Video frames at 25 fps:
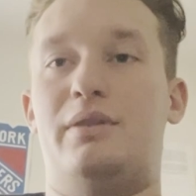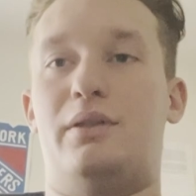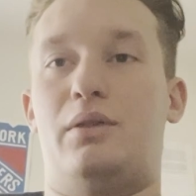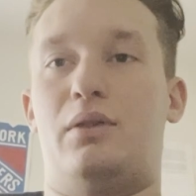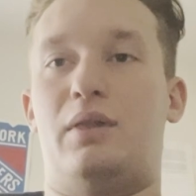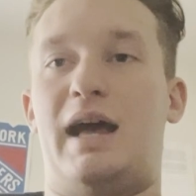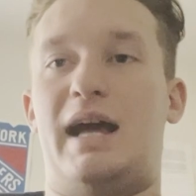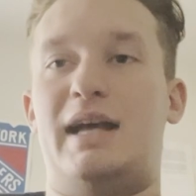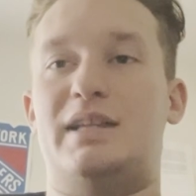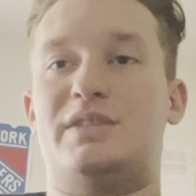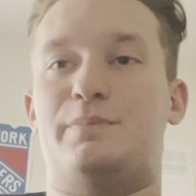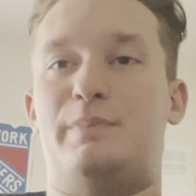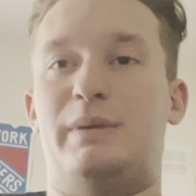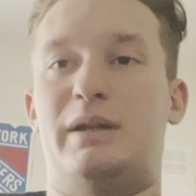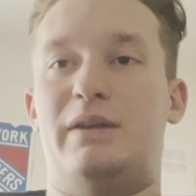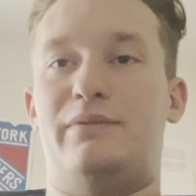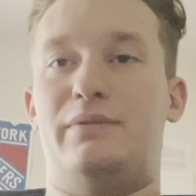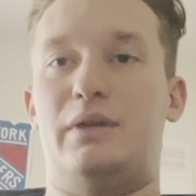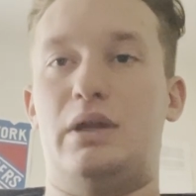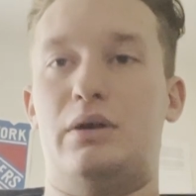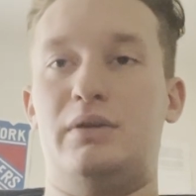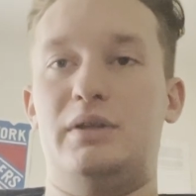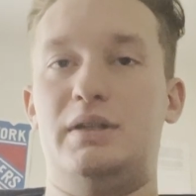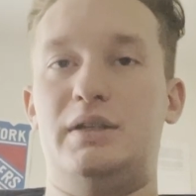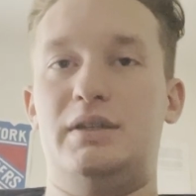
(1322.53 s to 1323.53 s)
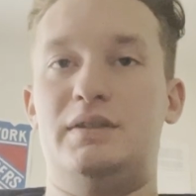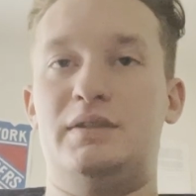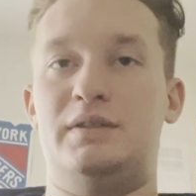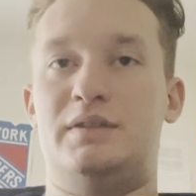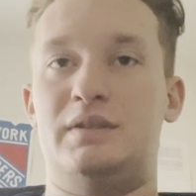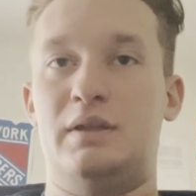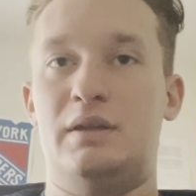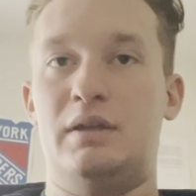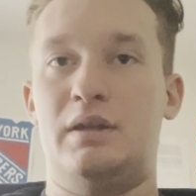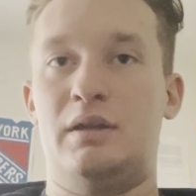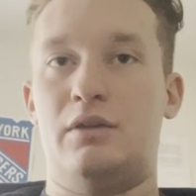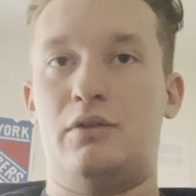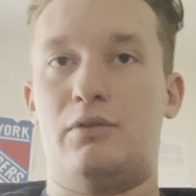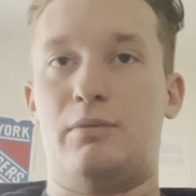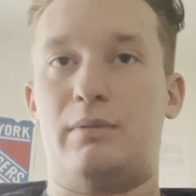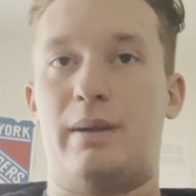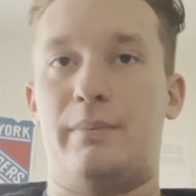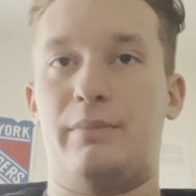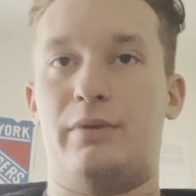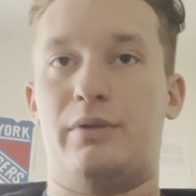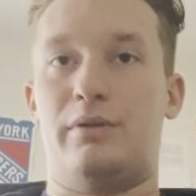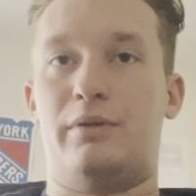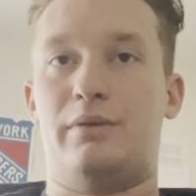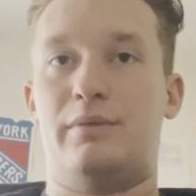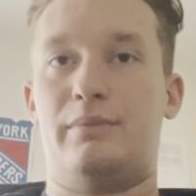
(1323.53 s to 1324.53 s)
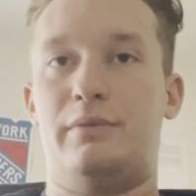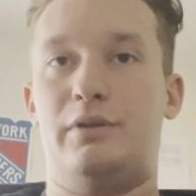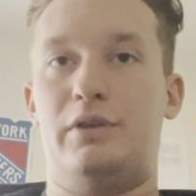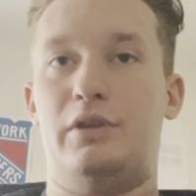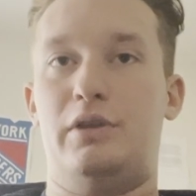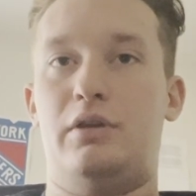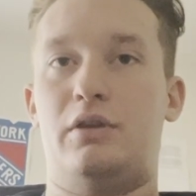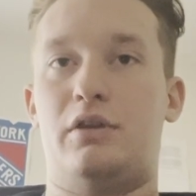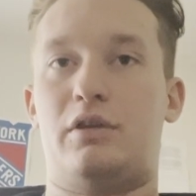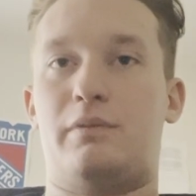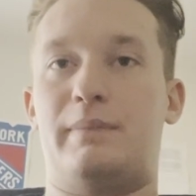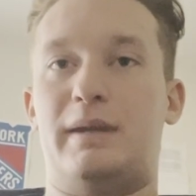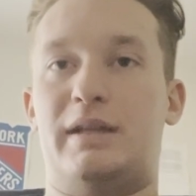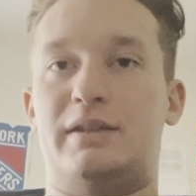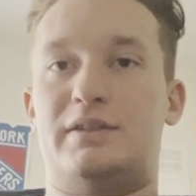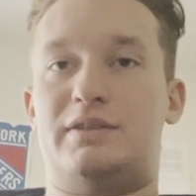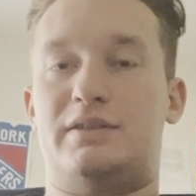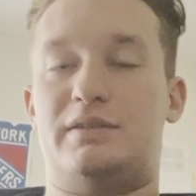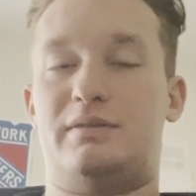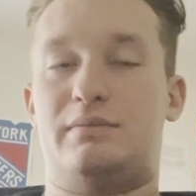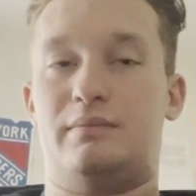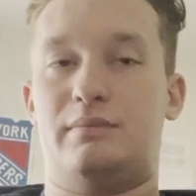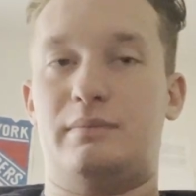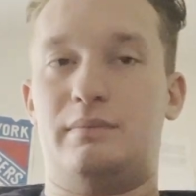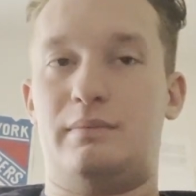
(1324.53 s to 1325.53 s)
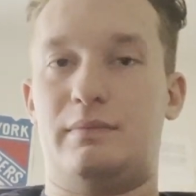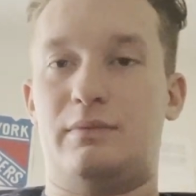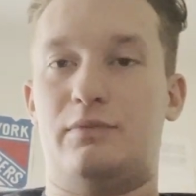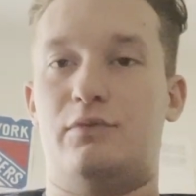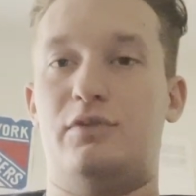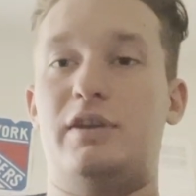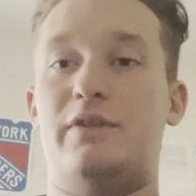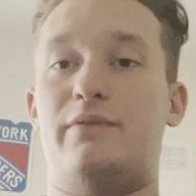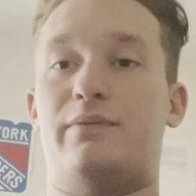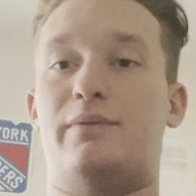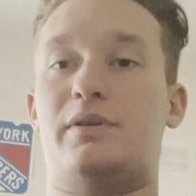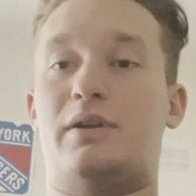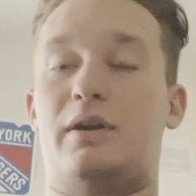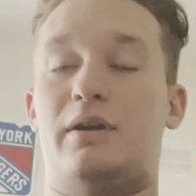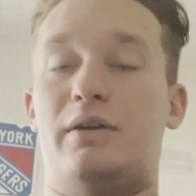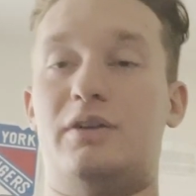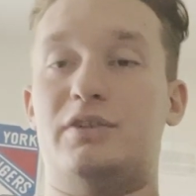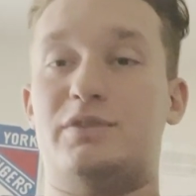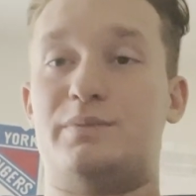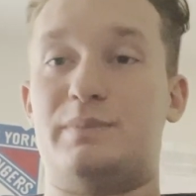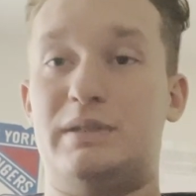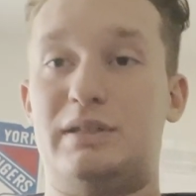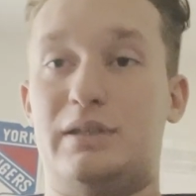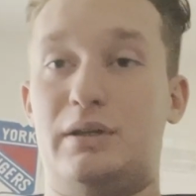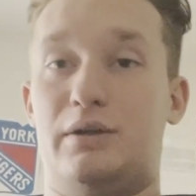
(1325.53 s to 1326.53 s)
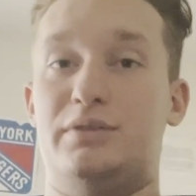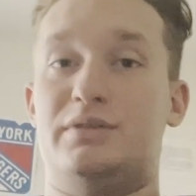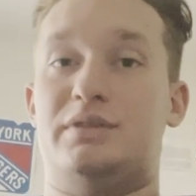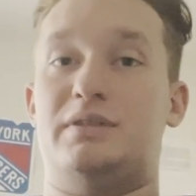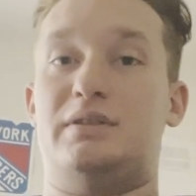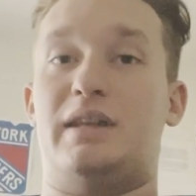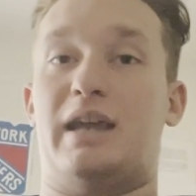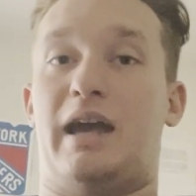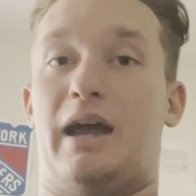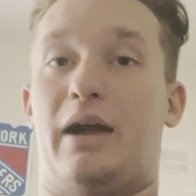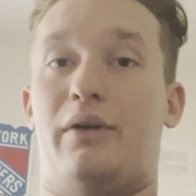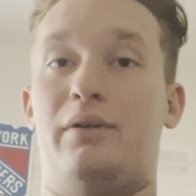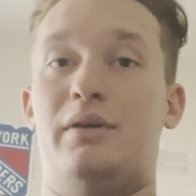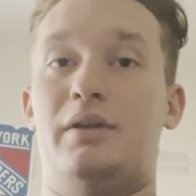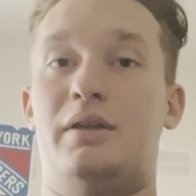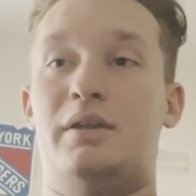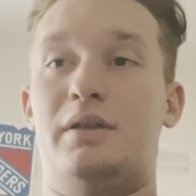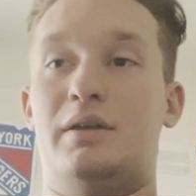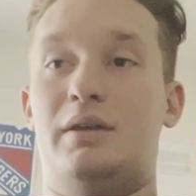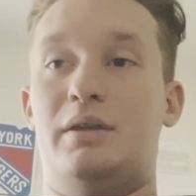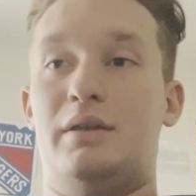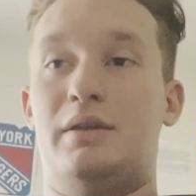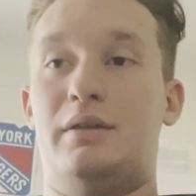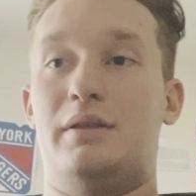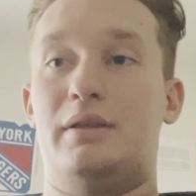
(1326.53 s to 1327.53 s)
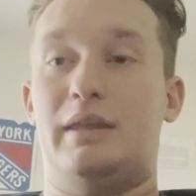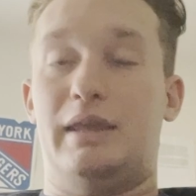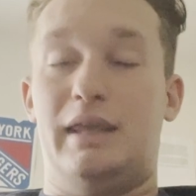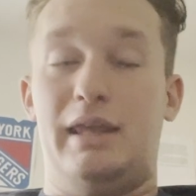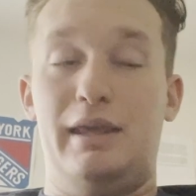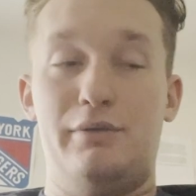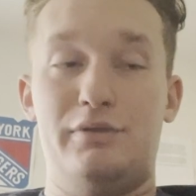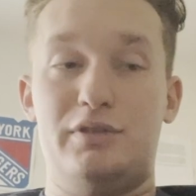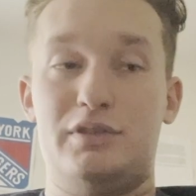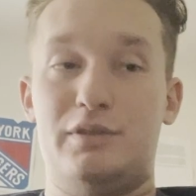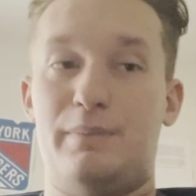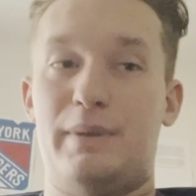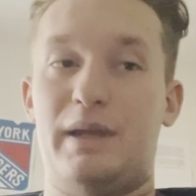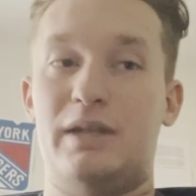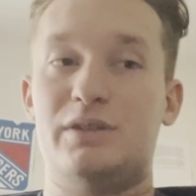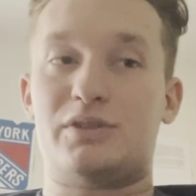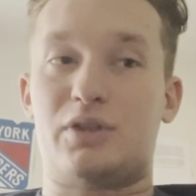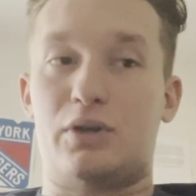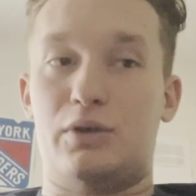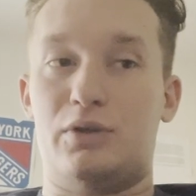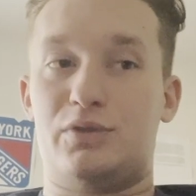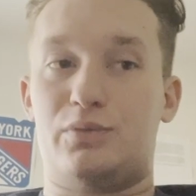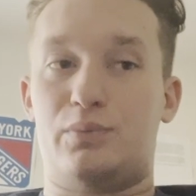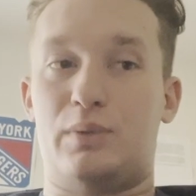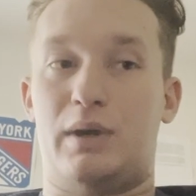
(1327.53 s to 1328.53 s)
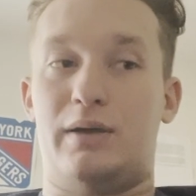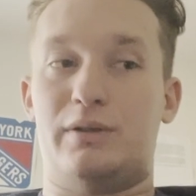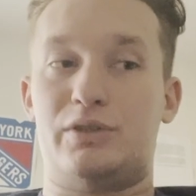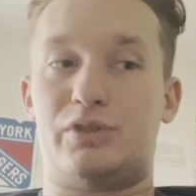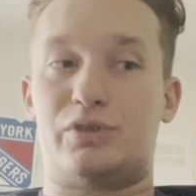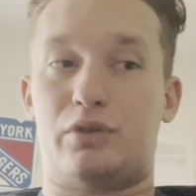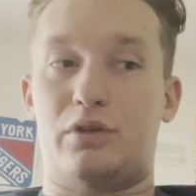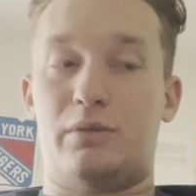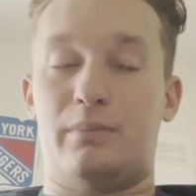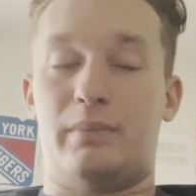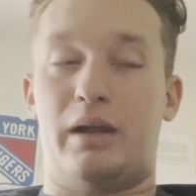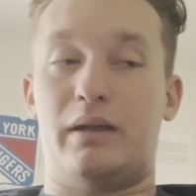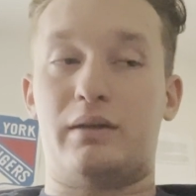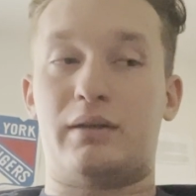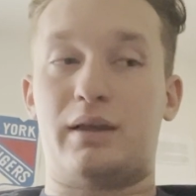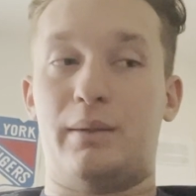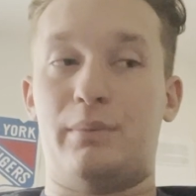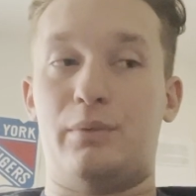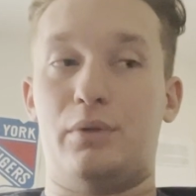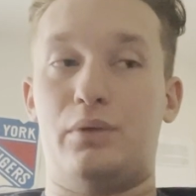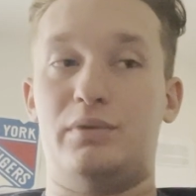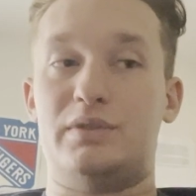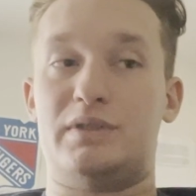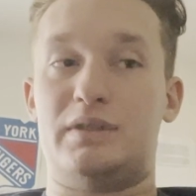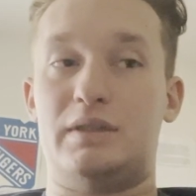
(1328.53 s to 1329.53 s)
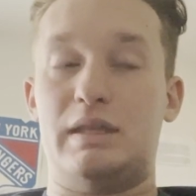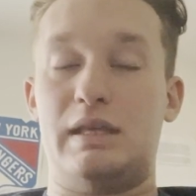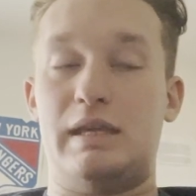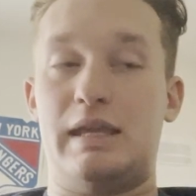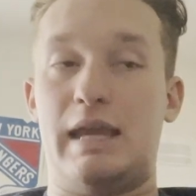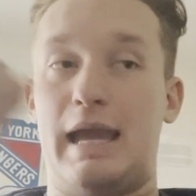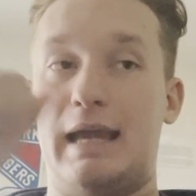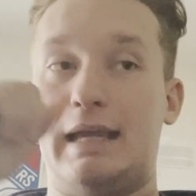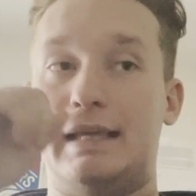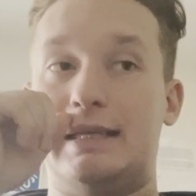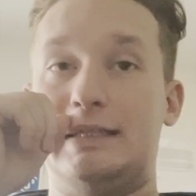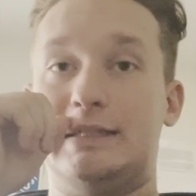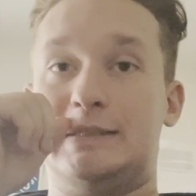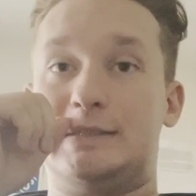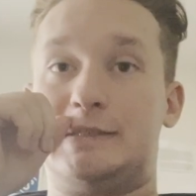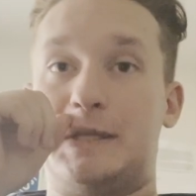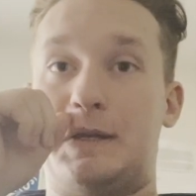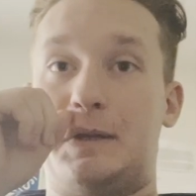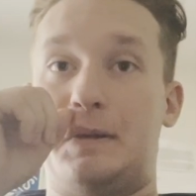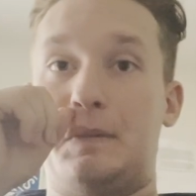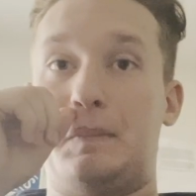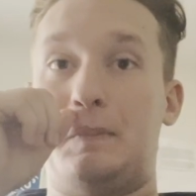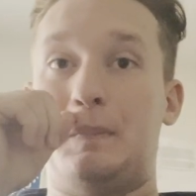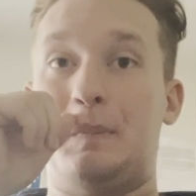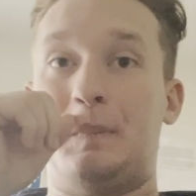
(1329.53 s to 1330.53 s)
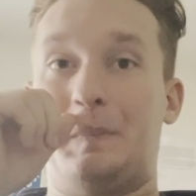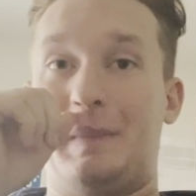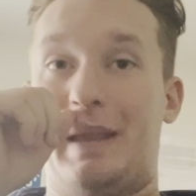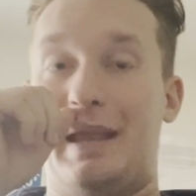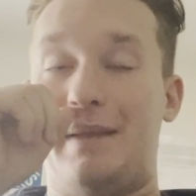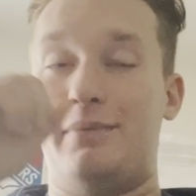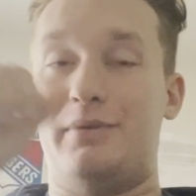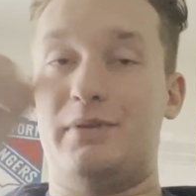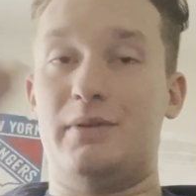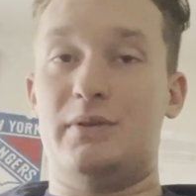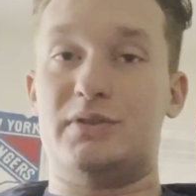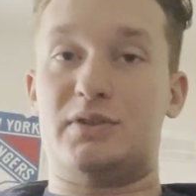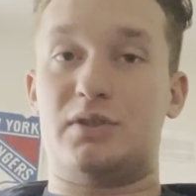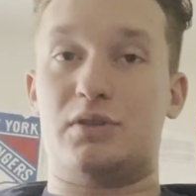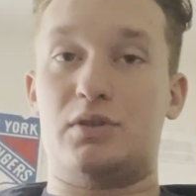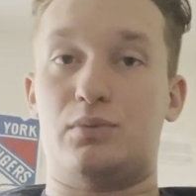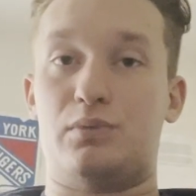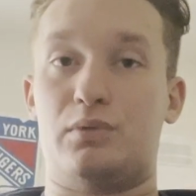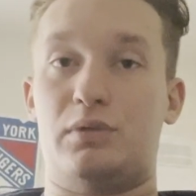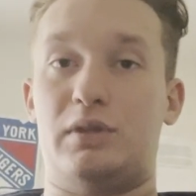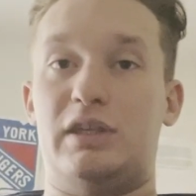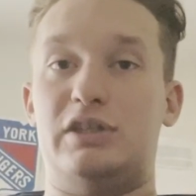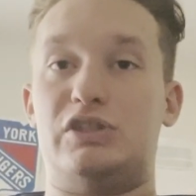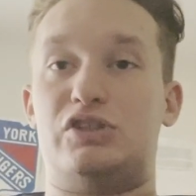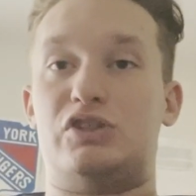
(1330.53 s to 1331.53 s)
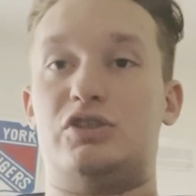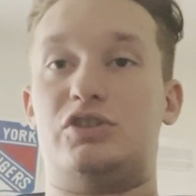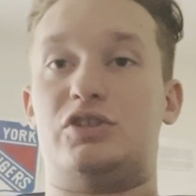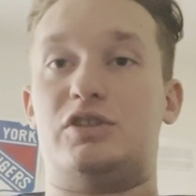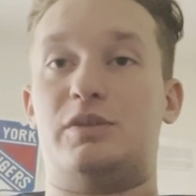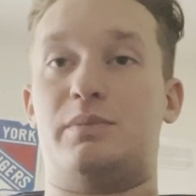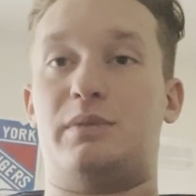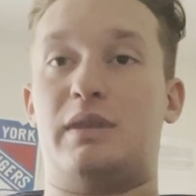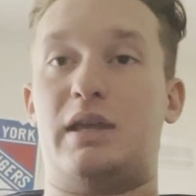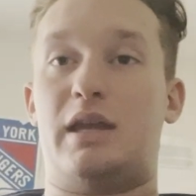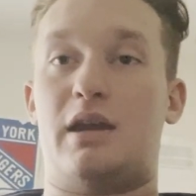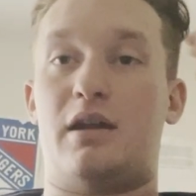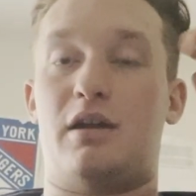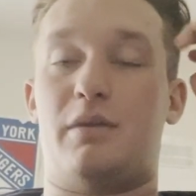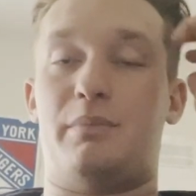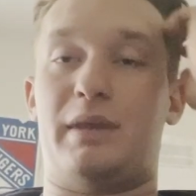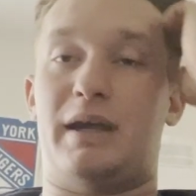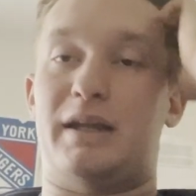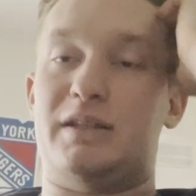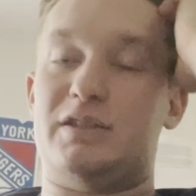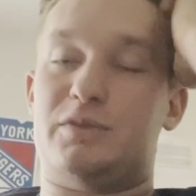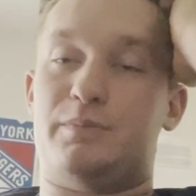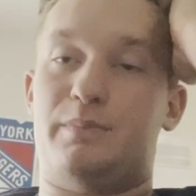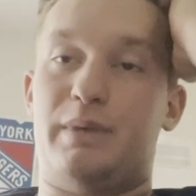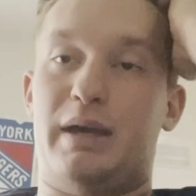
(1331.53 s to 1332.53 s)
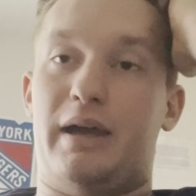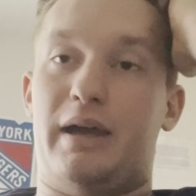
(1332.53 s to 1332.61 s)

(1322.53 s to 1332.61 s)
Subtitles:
the last bit of note is, remember, New York Mets, we have Carlos Mendoza now. He was the bench coach while Jordan Montgomery was in the Yankees, so maybe there's a good relationship there. I'm not